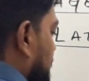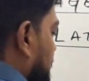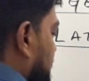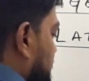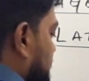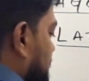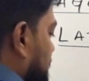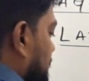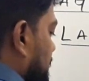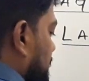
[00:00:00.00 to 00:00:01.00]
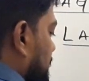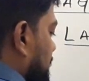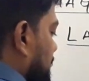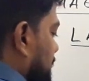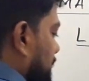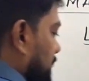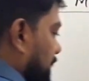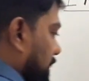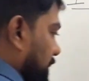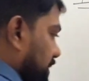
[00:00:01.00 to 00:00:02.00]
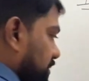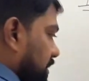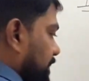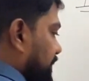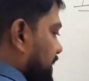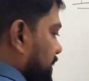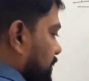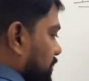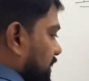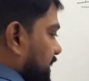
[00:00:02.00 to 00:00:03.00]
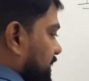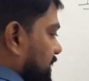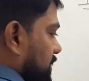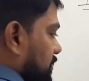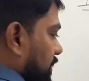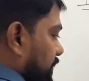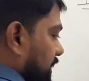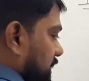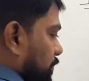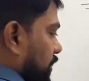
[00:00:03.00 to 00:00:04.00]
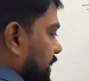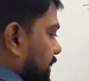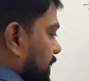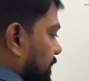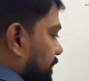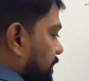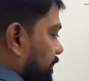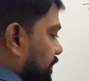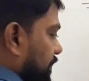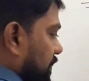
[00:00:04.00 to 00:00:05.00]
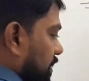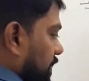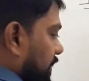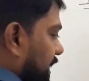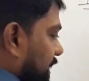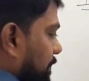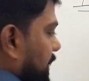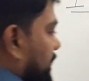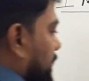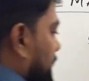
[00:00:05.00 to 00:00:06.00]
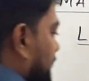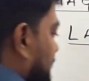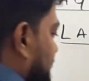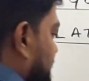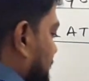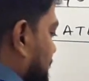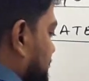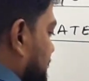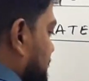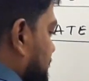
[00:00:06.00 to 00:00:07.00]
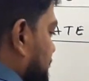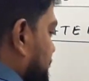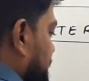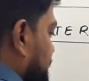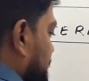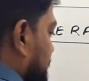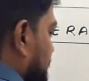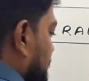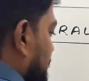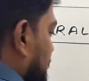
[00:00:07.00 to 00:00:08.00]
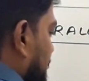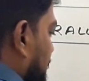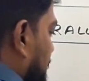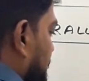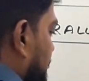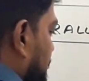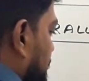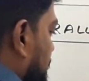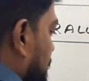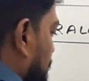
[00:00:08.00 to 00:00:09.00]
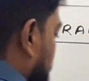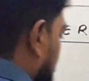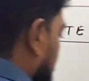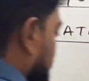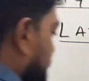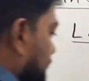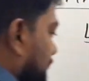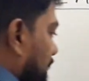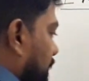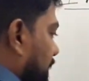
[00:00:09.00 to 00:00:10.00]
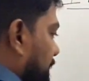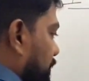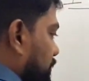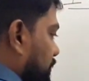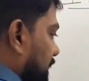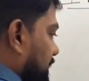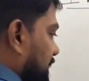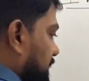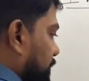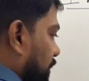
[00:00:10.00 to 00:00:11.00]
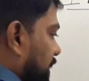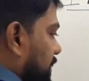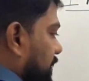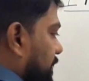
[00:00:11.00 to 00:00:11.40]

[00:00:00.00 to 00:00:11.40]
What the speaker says: its image, so the distance of this point of the letter P will be at the same distance in a mirror, no problem. If you are supposed to take this point,